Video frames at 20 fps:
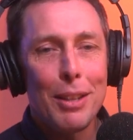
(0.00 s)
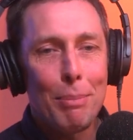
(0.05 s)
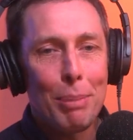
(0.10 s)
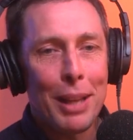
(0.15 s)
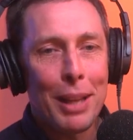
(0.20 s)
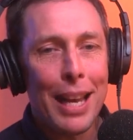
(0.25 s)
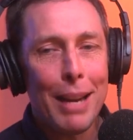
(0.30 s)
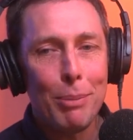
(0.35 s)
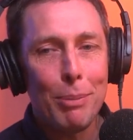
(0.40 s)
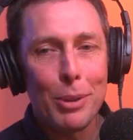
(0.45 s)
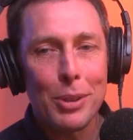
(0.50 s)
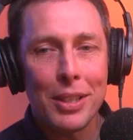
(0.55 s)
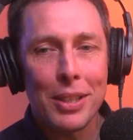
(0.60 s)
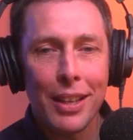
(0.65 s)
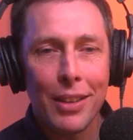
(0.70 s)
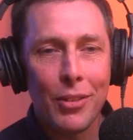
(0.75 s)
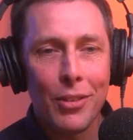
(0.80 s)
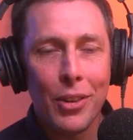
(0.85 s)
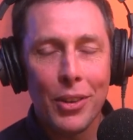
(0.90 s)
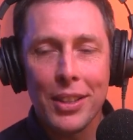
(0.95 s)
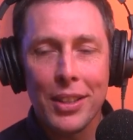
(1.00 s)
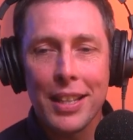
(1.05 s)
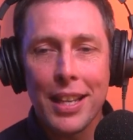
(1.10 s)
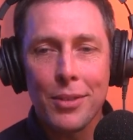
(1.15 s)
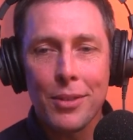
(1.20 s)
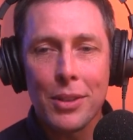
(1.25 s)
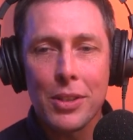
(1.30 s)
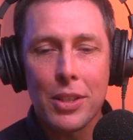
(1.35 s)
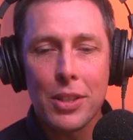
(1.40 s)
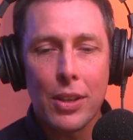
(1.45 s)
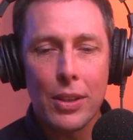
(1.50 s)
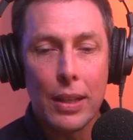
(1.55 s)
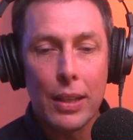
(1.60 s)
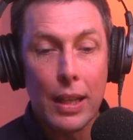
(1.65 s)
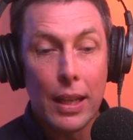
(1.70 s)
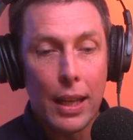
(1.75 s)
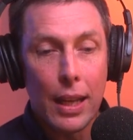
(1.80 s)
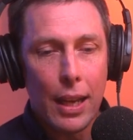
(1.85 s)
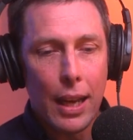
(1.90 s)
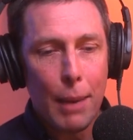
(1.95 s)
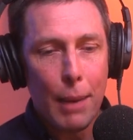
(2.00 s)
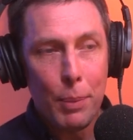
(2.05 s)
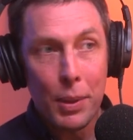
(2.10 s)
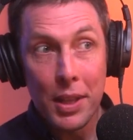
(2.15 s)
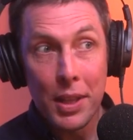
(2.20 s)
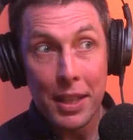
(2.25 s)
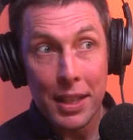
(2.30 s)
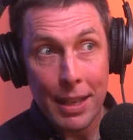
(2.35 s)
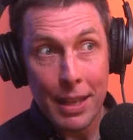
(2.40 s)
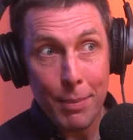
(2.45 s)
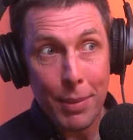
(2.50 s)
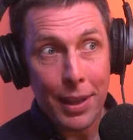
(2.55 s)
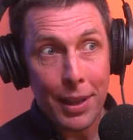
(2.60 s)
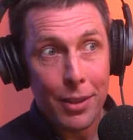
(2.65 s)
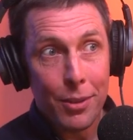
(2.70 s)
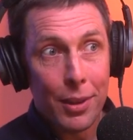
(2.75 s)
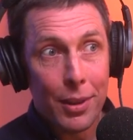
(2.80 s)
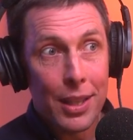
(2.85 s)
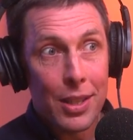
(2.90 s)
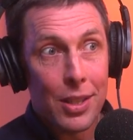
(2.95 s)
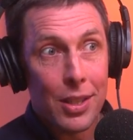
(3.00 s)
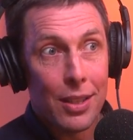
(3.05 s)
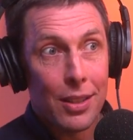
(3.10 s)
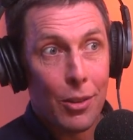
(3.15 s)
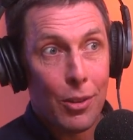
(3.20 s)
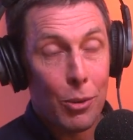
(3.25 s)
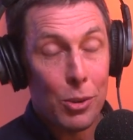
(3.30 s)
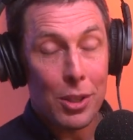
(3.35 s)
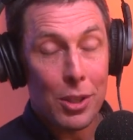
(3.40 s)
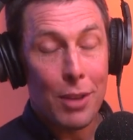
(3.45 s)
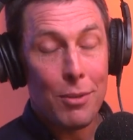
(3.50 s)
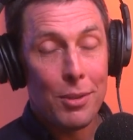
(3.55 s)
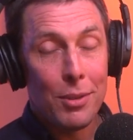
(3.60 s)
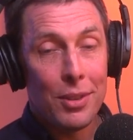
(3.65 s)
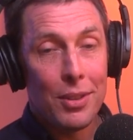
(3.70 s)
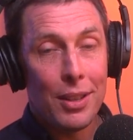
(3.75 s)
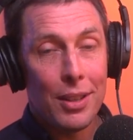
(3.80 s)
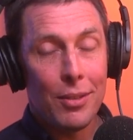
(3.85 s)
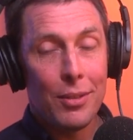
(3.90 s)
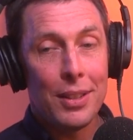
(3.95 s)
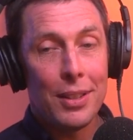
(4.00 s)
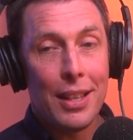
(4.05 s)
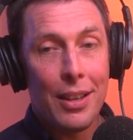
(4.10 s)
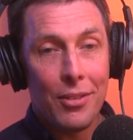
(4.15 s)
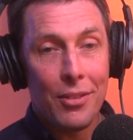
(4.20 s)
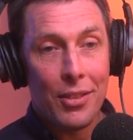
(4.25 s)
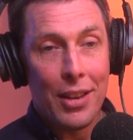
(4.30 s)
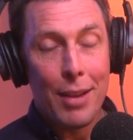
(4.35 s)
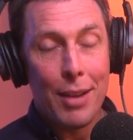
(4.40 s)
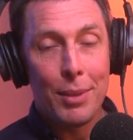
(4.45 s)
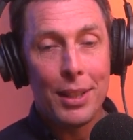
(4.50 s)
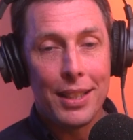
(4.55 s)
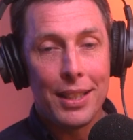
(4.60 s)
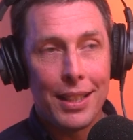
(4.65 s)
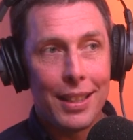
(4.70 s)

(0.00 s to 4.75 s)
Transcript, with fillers: the platypus, and I've got another one. So up in the Kimberley region, also with the, with our family. Just